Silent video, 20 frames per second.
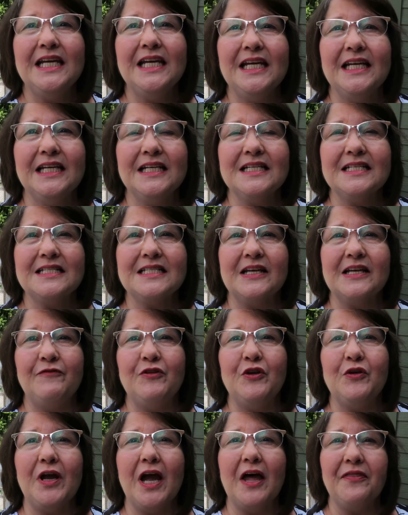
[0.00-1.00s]
is if
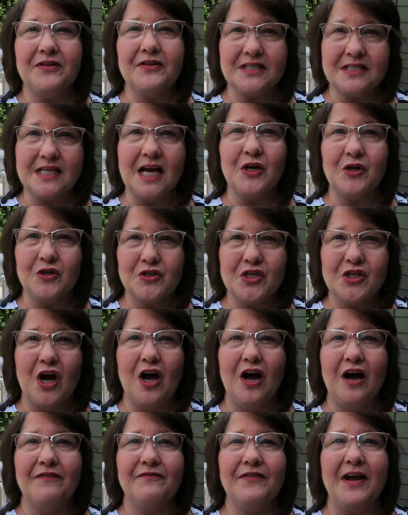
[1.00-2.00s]
you cut the suckers
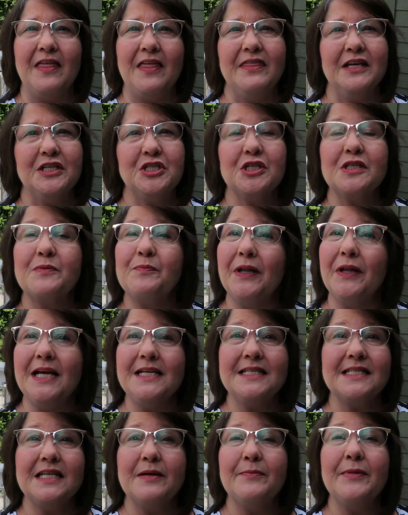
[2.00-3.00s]
off and then just
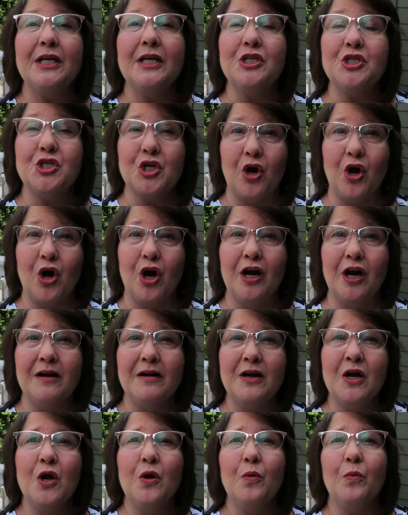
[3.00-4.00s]
place them in a
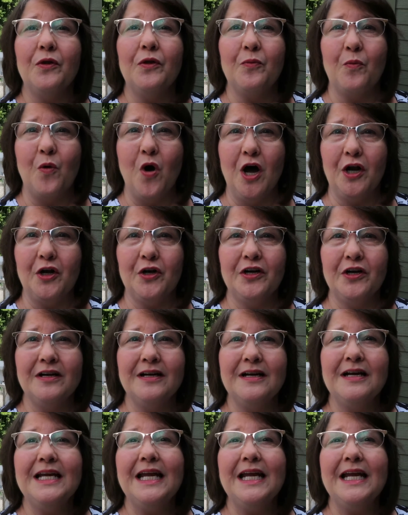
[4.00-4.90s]
jar with water